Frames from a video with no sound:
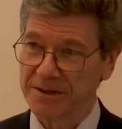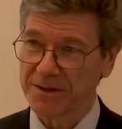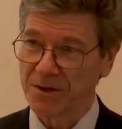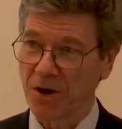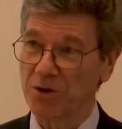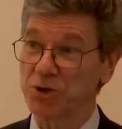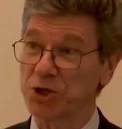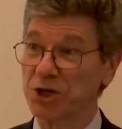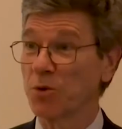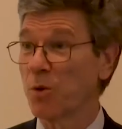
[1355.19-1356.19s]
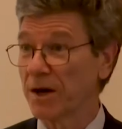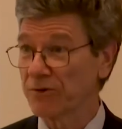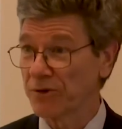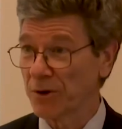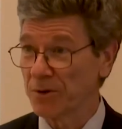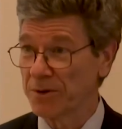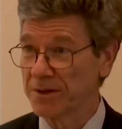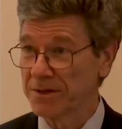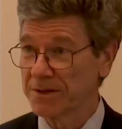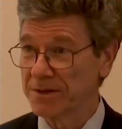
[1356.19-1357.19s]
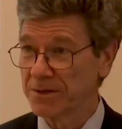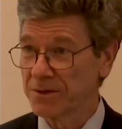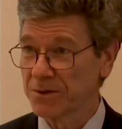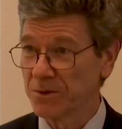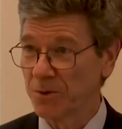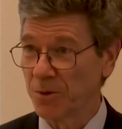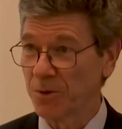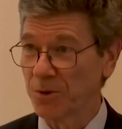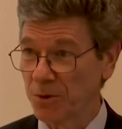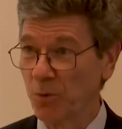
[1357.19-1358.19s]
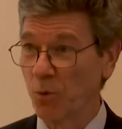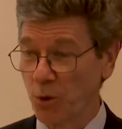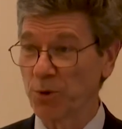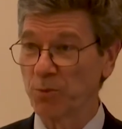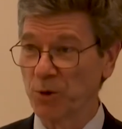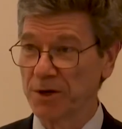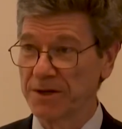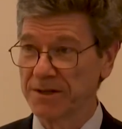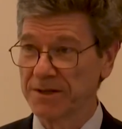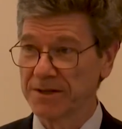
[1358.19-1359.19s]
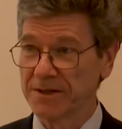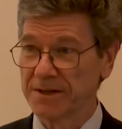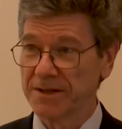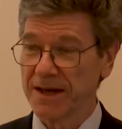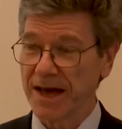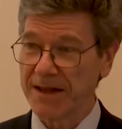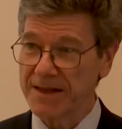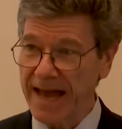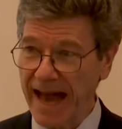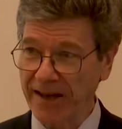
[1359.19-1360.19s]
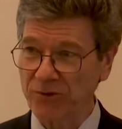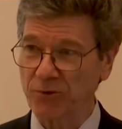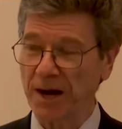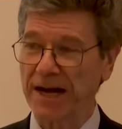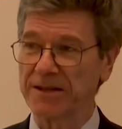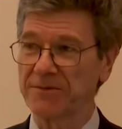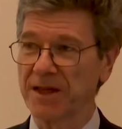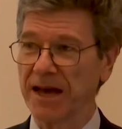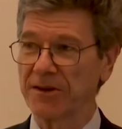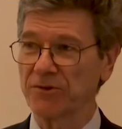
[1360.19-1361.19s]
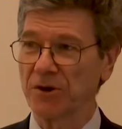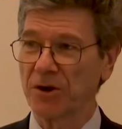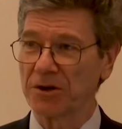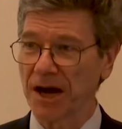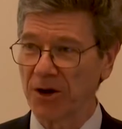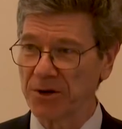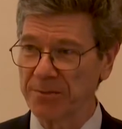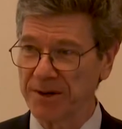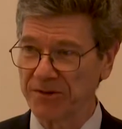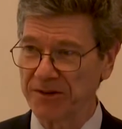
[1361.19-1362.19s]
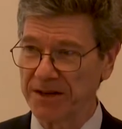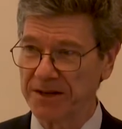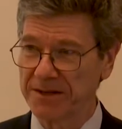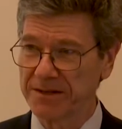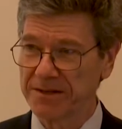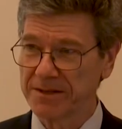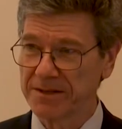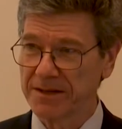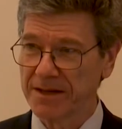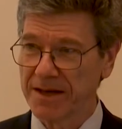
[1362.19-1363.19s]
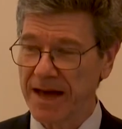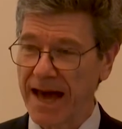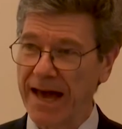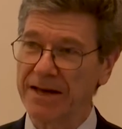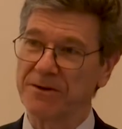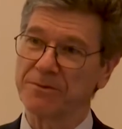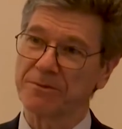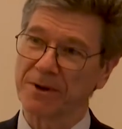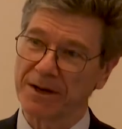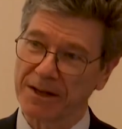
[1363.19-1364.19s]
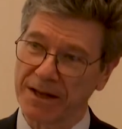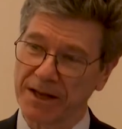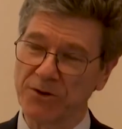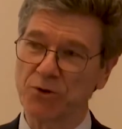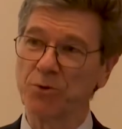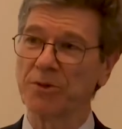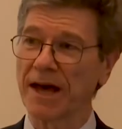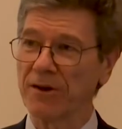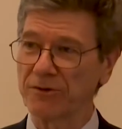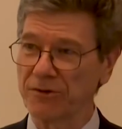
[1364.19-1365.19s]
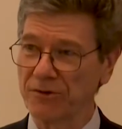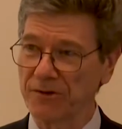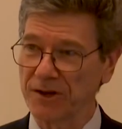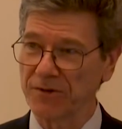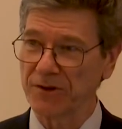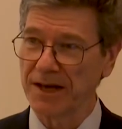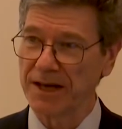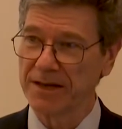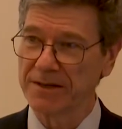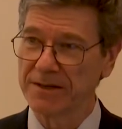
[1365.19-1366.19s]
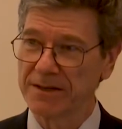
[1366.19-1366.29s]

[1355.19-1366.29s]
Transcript: called Qinghua So, or wormwood, and the extract of that is called artemisinin. And in 2016,